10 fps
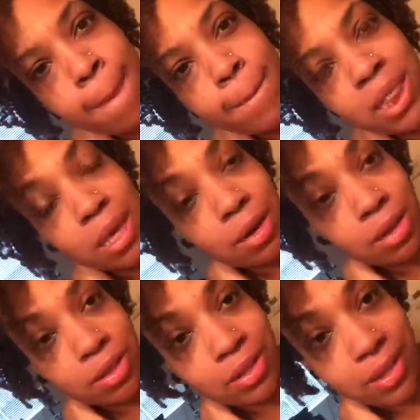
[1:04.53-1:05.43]
But then
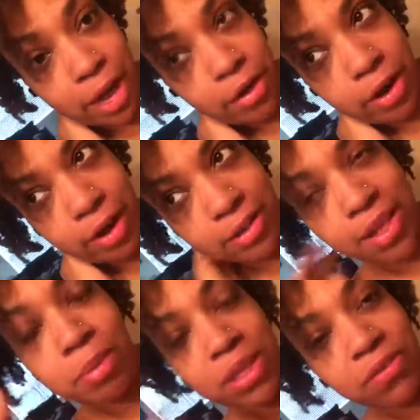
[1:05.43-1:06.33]
on Saturday, so
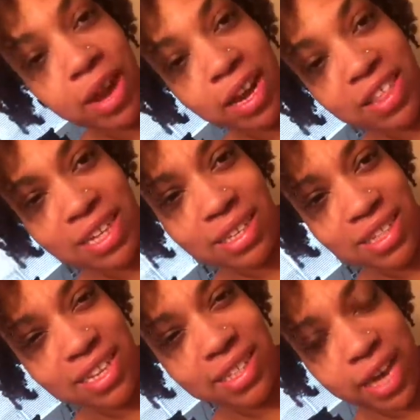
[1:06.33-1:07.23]
that was a Friday,
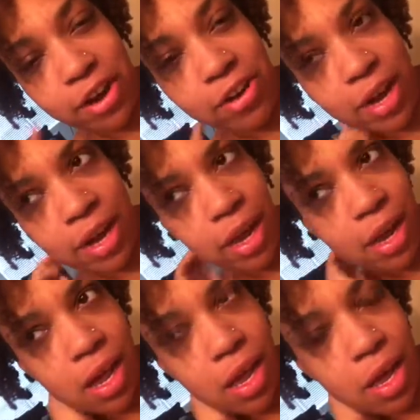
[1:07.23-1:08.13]
then Saturday,
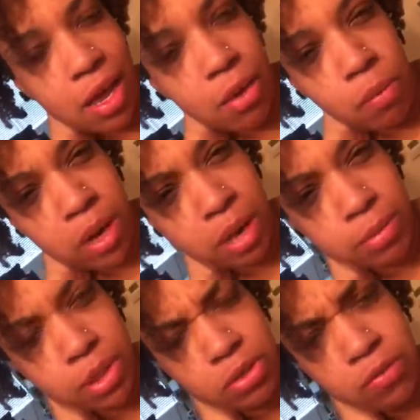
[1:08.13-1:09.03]
it went up
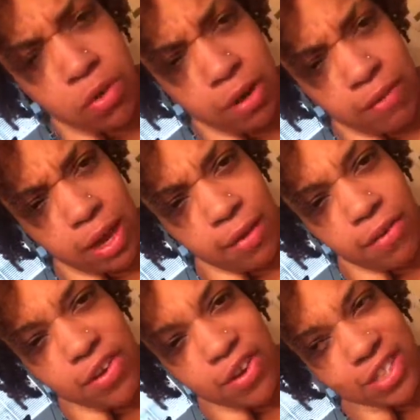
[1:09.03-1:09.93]
to
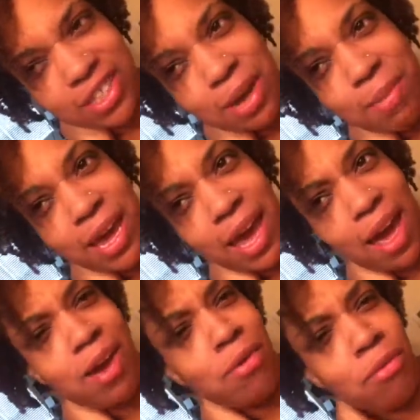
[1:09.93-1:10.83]
245. So I'm like,
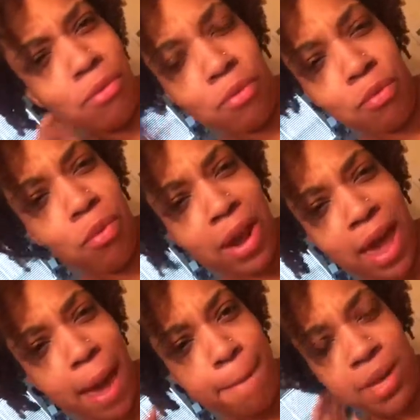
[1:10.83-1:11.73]
what
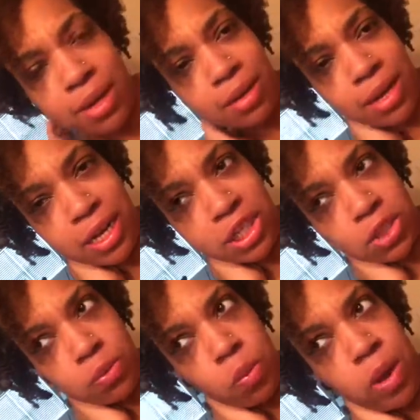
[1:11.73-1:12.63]
happened in
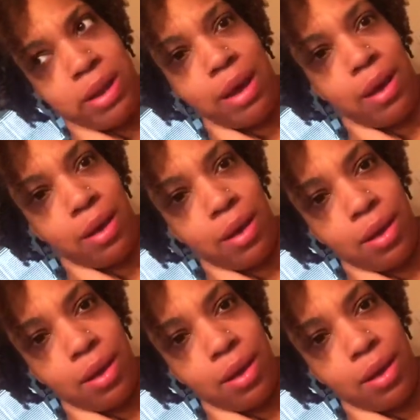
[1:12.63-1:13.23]
just one day?